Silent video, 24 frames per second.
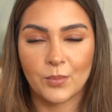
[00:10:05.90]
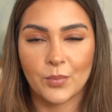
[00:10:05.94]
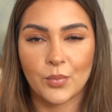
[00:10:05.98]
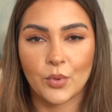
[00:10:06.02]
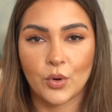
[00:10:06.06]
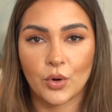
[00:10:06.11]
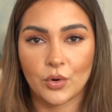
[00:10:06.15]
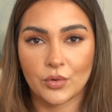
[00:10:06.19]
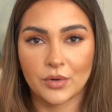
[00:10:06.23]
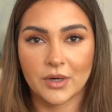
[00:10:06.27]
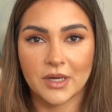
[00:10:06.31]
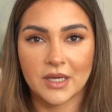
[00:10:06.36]

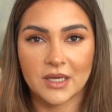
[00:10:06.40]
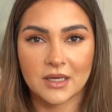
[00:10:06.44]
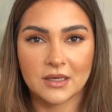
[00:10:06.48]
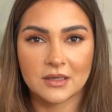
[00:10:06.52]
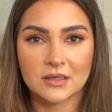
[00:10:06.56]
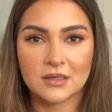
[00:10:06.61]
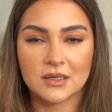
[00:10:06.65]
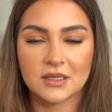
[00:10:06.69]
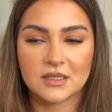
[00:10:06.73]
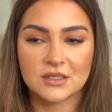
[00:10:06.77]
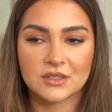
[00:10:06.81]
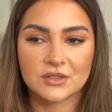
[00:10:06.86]

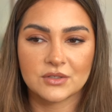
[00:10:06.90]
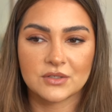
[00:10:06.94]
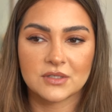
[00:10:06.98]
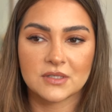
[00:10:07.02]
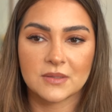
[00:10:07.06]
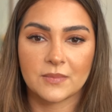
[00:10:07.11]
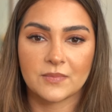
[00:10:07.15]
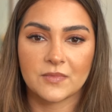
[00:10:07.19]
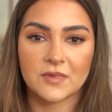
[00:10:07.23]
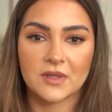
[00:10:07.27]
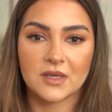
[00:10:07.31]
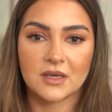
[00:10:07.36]
boring, into
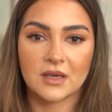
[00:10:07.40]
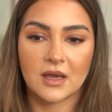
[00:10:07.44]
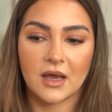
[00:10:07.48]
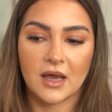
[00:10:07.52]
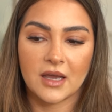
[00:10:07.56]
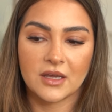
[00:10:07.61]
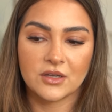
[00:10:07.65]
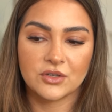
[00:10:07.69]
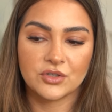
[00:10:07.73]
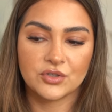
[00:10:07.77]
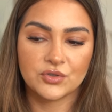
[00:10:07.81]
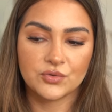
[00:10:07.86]
something
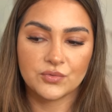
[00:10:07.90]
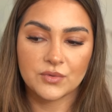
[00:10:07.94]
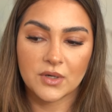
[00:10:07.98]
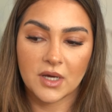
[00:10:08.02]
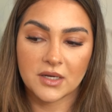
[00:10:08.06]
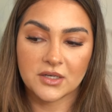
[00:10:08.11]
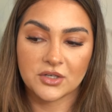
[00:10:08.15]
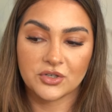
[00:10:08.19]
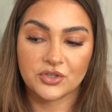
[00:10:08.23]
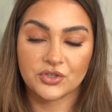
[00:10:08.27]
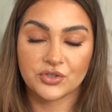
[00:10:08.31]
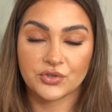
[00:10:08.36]
I do
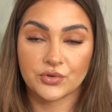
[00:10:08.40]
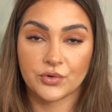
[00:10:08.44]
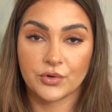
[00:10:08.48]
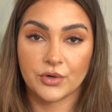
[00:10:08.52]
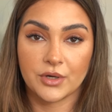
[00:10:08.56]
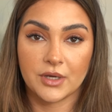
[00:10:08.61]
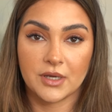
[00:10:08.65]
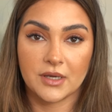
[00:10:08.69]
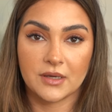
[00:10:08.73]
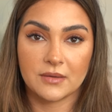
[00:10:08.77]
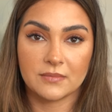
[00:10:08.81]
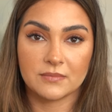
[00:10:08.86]
not
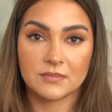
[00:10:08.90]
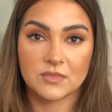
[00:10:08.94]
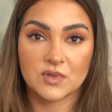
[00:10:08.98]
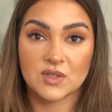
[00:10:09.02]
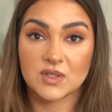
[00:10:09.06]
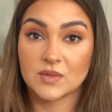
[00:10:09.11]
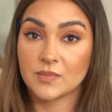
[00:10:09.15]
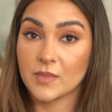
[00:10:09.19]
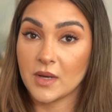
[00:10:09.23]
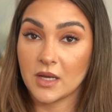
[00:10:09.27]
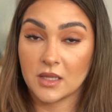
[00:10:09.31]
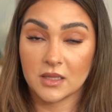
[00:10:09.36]
enjoy
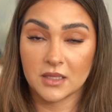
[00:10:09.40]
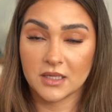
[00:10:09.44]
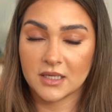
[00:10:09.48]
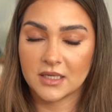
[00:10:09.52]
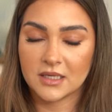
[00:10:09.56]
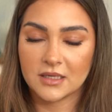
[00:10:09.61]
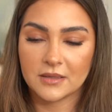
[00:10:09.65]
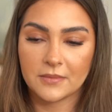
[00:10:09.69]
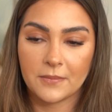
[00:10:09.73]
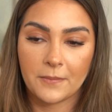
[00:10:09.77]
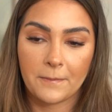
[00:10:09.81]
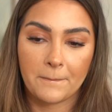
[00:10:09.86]

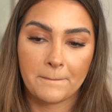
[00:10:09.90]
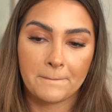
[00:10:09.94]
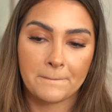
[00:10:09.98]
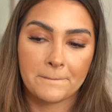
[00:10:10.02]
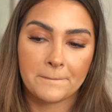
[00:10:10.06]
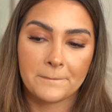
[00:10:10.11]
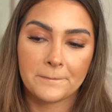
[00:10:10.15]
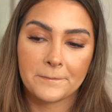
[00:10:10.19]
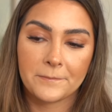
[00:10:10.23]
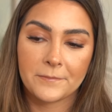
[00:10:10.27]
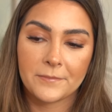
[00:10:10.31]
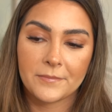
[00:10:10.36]
smelling.
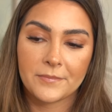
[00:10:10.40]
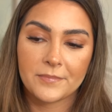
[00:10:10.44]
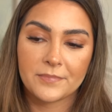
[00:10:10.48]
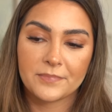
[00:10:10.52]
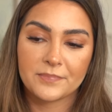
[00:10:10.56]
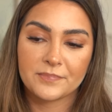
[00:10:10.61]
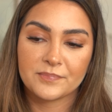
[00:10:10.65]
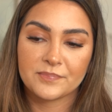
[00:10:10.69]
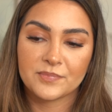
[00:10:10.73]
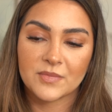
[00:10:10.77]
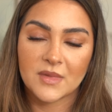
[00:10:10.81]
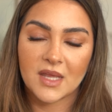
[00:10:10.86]

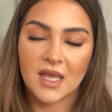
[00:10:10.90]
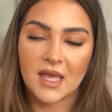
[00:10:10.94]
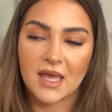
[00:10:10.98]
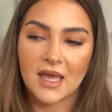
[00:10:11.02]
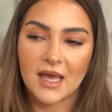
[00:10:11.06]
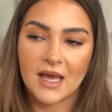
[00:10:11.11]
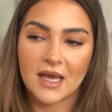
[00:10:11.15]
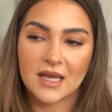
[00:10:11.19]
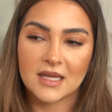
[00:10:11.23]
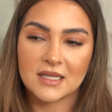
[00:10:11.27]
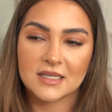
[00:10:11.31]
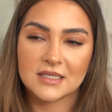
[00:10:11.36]

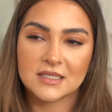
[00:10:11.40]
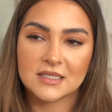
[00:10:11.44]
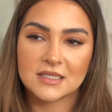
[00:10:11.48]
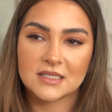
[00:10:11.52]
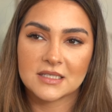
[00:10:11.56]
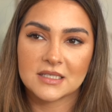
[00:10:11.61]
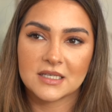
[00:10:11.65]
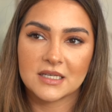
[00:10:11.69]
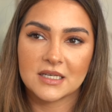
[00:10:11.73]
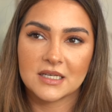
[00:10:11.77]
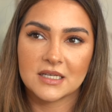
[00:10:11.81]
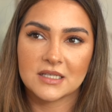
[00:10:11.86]

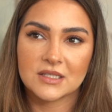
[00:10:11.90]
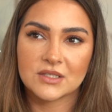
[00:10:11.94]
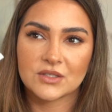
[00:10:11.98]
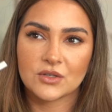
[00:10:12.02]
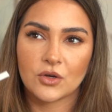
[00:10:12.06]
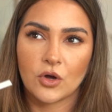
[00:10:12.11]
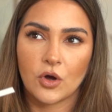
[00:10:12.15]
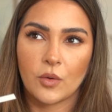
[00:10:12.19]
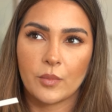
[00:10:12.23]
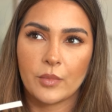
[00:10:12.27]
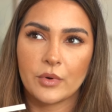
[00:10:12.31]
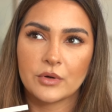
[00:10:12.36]
And it's
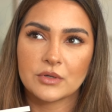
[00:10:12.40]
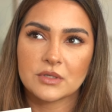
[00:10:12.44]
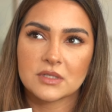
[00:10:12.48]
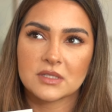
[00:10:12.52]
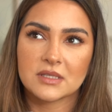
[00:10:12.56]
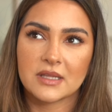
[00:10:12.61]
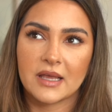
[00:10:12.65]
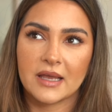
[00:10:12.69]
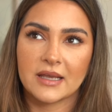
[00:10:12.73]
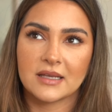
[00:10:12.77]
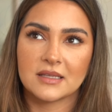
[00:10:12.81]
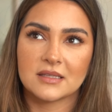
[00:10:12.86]
almost
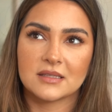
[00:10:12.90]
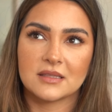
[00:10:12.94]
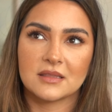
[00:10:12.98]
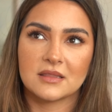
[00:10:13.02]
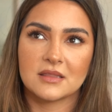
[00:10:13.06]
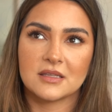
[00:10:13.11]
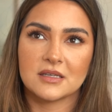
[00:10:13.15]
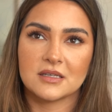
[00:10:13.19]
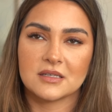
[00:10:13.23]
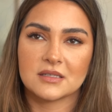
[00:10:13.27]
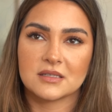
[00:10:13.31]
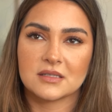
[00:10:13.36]
like
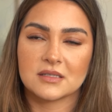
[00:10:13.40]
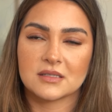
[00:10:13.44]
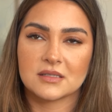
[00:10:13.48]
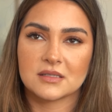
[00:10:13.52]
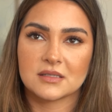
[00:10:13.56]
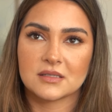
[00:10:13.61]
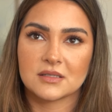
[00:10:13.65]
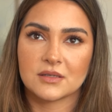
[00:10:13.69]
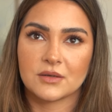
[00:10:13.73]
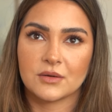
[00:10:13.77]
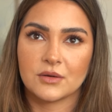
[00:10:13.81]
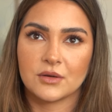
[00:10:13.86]

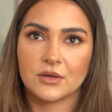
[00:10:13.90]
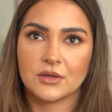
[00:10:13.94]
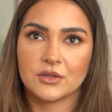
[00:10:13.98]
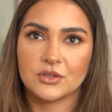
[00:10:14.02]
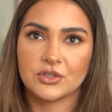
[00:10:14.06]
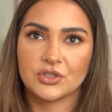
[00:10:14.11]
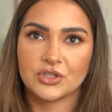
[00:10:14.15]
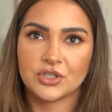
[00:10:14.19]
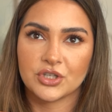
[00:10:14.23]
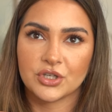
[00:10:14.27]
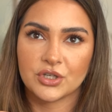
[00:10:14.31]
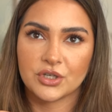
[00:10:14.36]
this
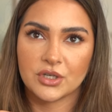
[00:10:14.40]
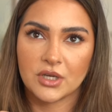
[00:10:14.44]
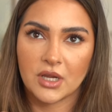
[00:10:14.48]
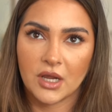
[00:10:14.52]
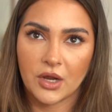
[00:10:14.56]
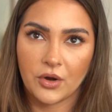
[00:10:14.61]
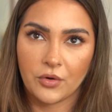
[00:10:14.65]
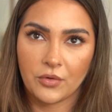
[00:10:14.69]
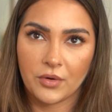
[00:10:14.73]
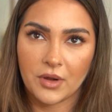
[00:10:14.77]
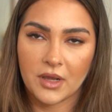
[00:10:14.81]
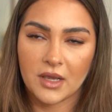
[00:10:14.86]

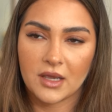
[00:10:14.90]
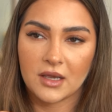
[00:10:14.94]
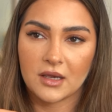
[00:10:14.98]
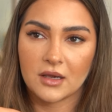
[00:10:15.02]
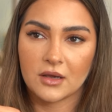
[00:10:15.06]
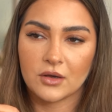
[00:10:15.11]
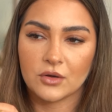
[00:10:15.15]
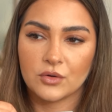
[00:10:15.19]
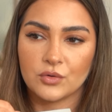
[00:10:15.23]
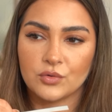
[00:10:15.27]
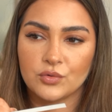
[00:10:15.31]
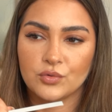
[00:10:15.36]
generic
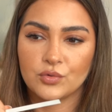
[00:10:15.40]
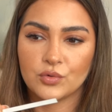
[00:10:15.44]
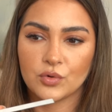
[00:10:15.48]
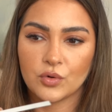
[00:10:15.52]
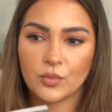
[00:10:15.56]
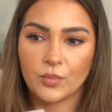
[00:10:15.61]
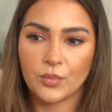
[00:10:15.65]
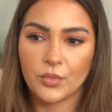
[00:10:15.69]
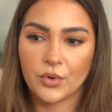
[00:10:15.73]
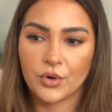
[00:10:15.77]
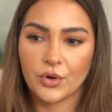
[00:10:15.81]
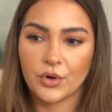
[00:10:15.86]

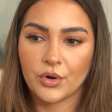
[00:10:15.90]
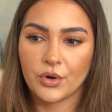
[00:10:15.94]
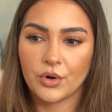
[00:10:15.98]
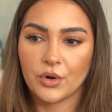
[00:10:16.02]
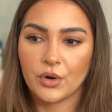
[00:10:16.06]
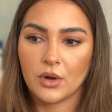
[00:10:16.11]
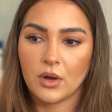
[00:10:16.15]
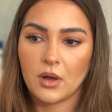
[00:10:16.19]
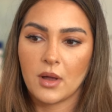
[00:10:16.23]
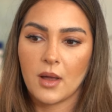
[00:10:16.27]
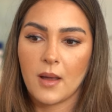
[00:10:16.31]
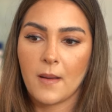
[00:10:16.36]

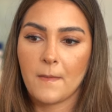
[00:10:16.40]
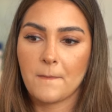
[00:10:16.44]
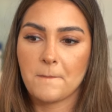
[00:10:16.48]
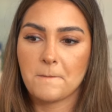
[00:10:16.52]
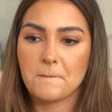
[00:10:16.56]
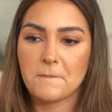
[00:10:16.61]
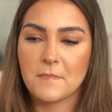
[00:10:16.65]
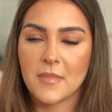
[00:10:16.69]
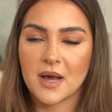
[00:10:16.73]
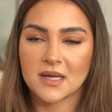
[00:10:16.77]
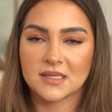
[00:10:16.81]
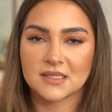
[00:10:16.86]
gourmand
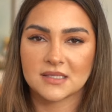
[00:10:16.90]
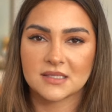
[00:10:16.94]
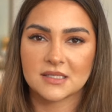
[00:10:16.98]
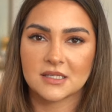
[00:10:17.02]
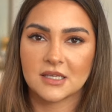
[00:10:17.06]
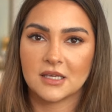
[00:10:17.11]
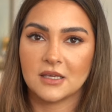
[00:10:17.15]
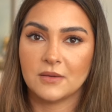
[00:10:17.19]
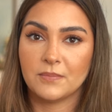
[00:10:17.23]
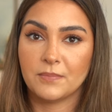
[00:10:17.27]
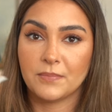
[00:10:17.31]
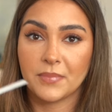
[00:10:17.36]

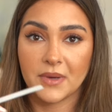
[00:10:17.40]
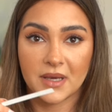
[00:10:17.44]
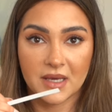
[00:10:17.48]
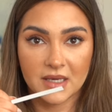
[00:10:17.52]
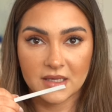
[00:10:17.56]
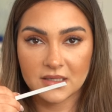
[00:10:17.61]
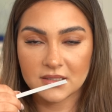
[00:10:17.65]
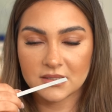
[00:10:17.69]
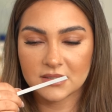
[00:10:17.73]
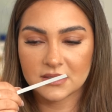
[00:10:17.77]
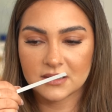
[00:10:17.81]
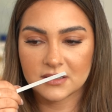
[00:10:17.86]
musky
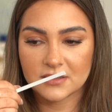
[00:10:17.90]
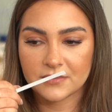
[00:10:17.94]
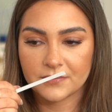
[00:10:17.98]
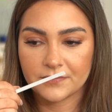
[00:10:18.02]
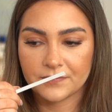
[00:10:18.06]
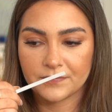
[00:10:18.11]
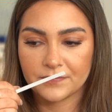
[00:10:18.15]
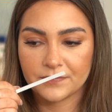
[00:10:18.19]
base.